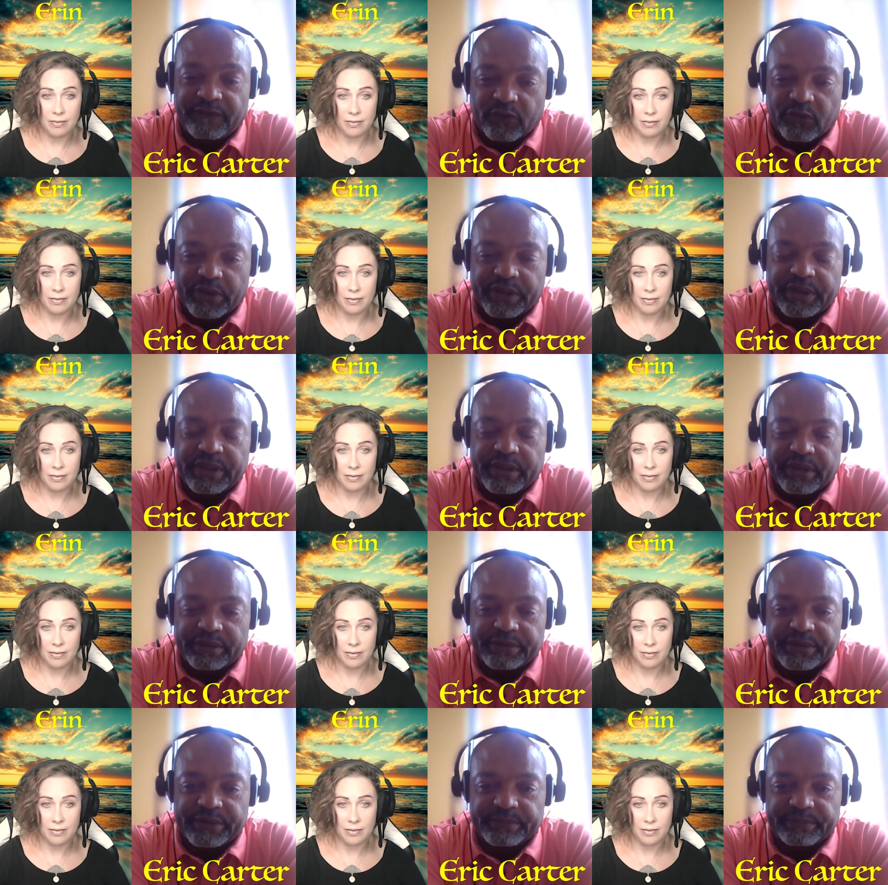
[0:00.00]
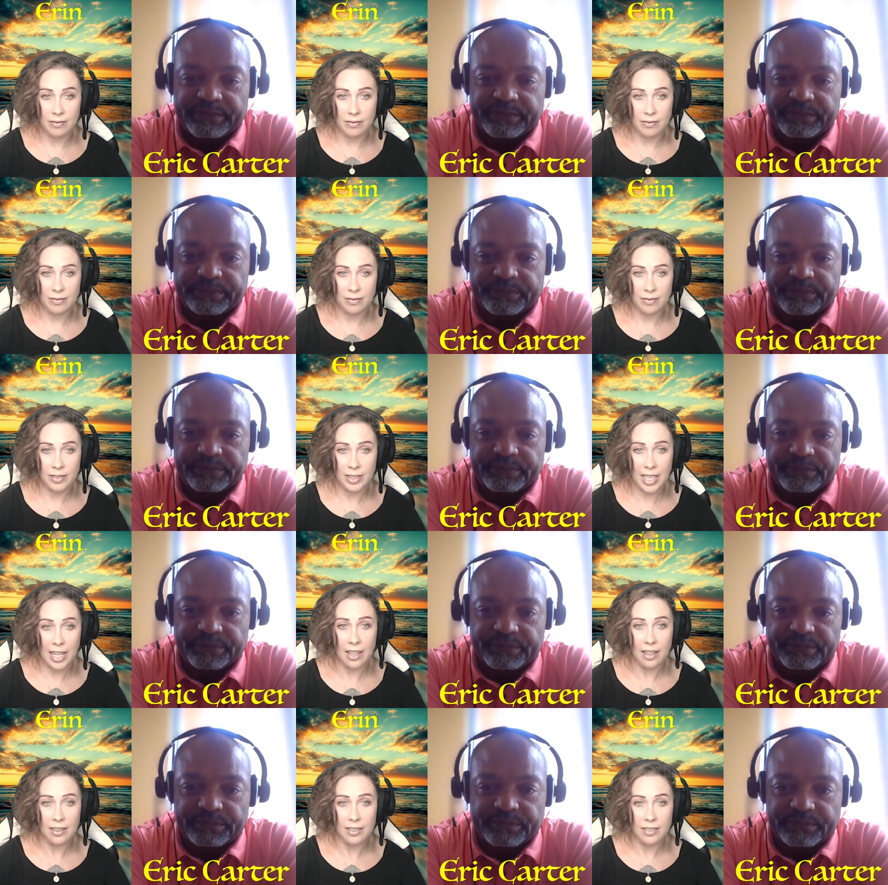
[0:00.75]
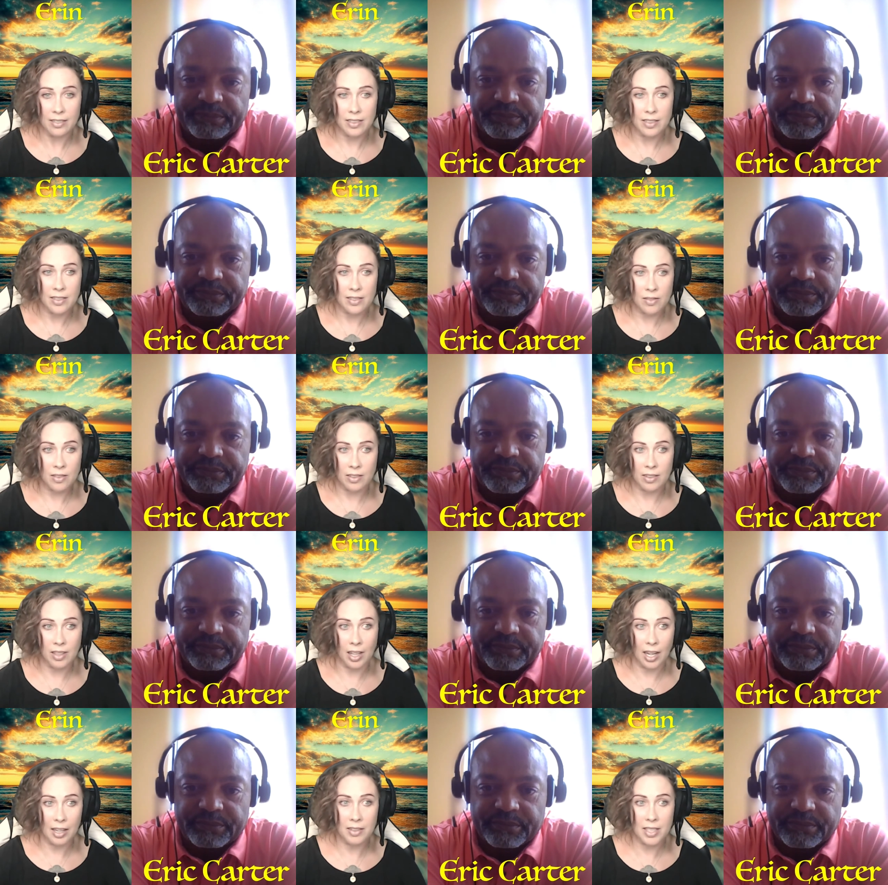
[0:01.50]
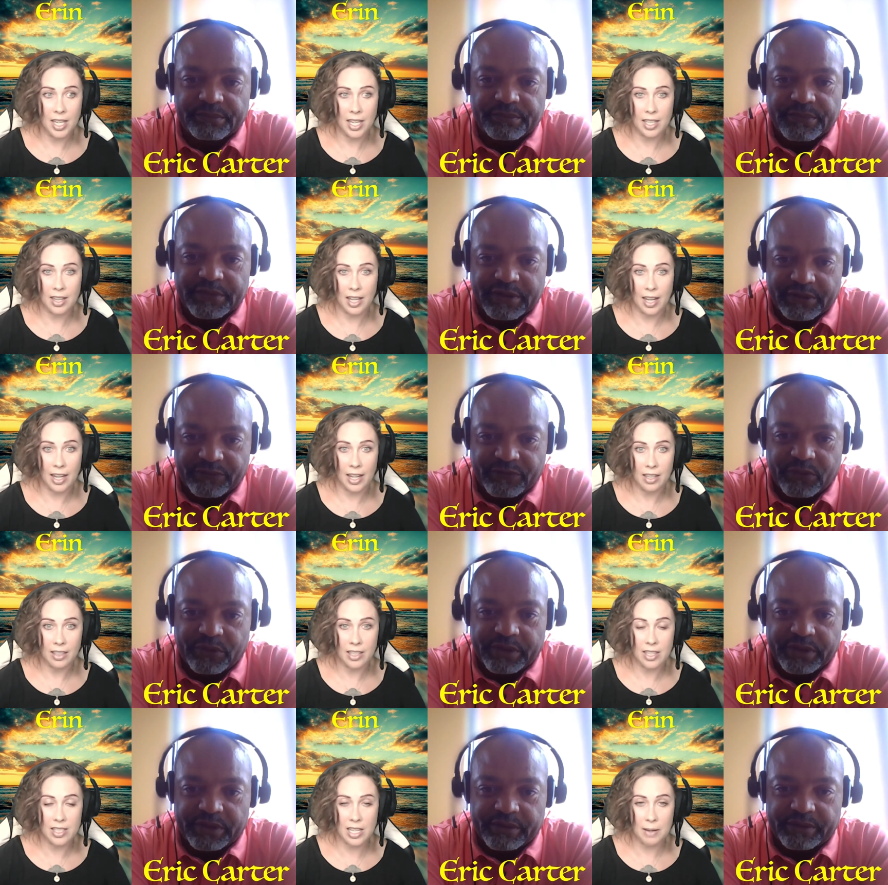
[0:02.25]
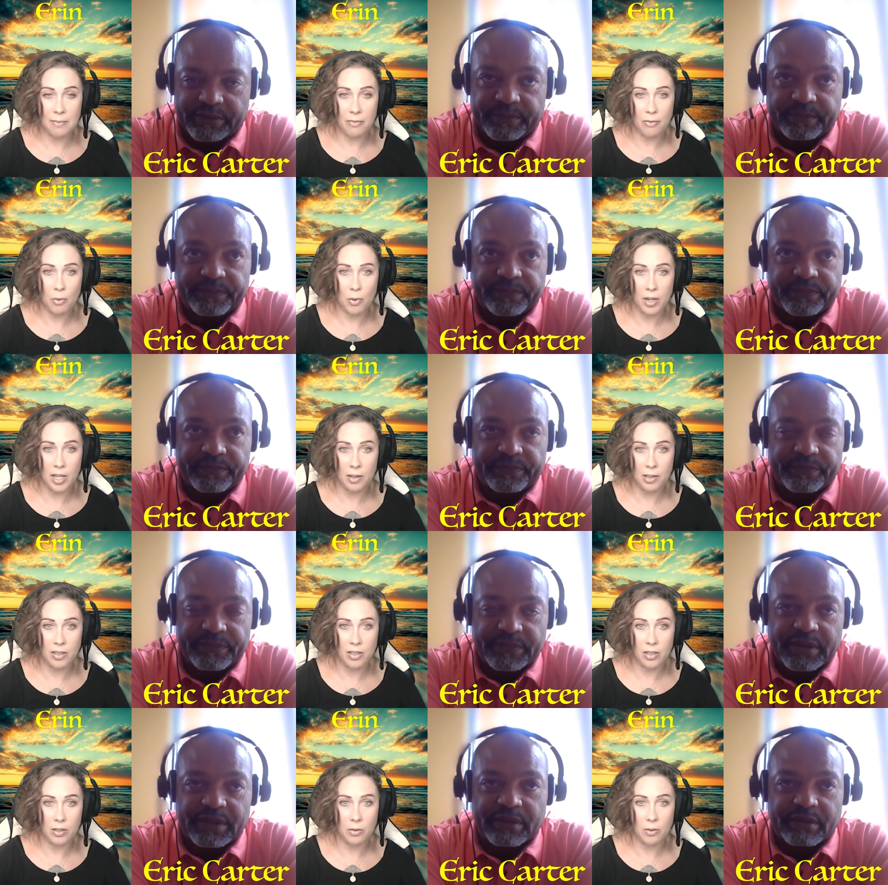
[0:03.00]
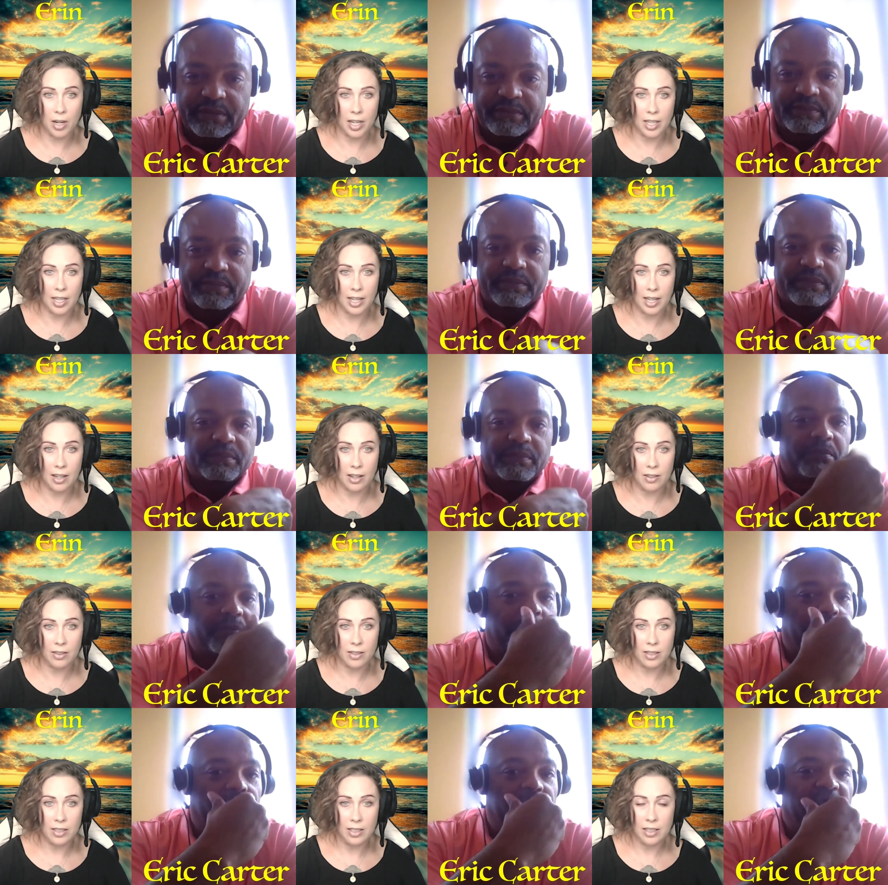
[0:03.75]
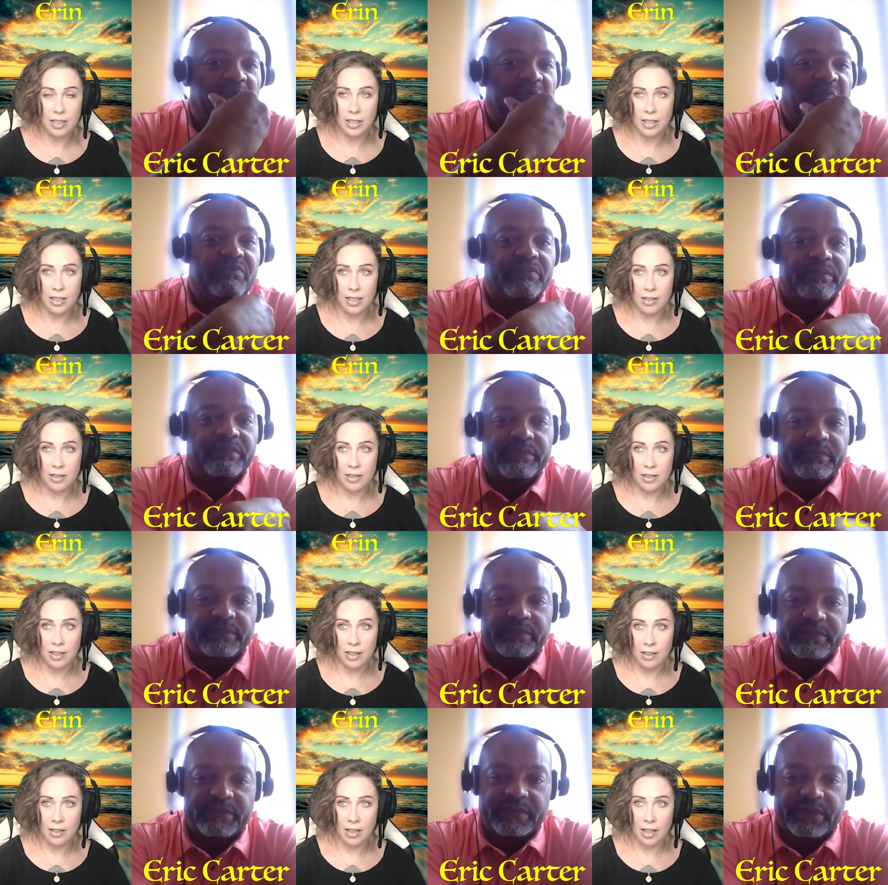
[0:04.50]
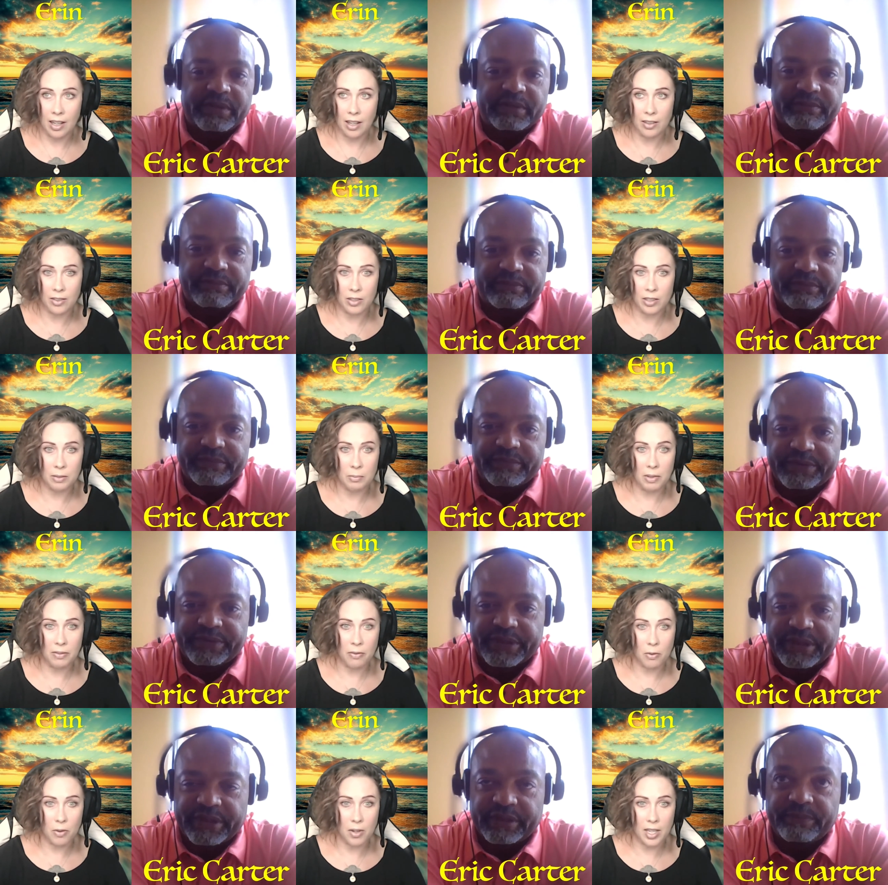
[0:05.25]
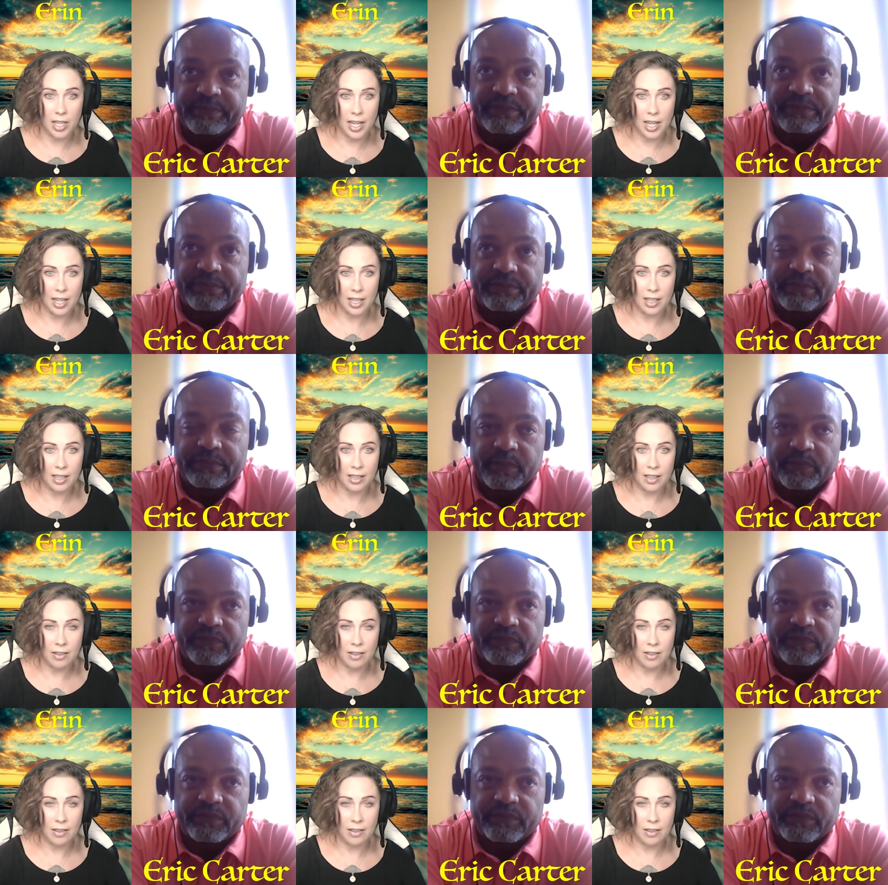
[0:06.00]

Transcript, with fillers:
Speaker 1: In 4 years. Yeah. I take that because I'm 42 right now. I'll only be 48.